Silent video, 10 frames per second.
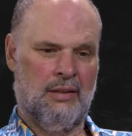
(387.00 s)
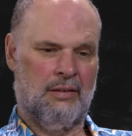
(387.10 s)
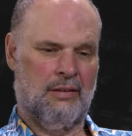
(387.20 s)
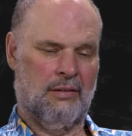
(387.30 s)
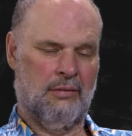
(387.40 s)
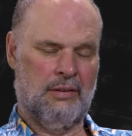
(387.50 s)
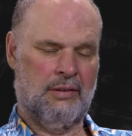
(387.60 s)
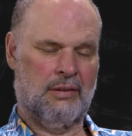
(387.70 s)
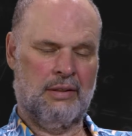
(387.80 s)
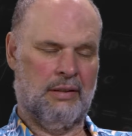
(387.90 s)
you know, and you
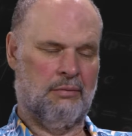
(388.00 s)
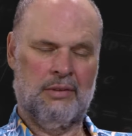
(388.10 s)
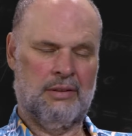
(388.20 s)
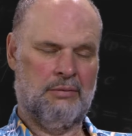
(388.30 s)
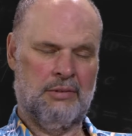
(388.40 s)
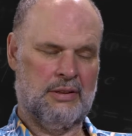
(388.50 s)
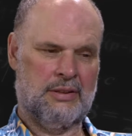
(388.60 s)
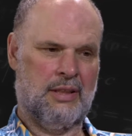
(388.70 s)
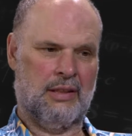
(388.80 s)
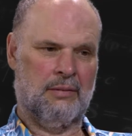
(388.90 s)
can get really, really
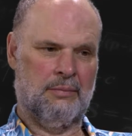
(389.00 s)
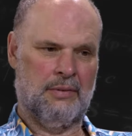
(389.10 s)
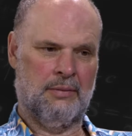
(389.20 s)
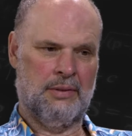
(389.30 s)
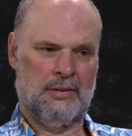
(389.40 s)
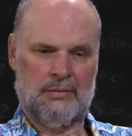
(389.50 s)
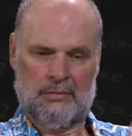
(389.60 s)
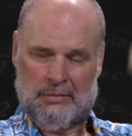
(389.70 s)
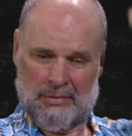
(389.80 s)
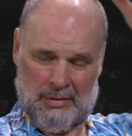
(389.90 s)
stuck. I mean,
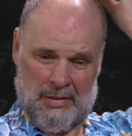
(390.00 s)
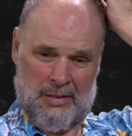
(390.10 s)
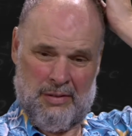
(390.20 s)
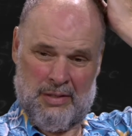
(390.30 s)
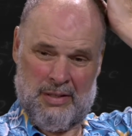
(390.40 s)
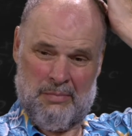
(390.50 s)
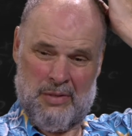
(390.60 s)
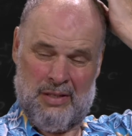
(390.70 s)
I know that in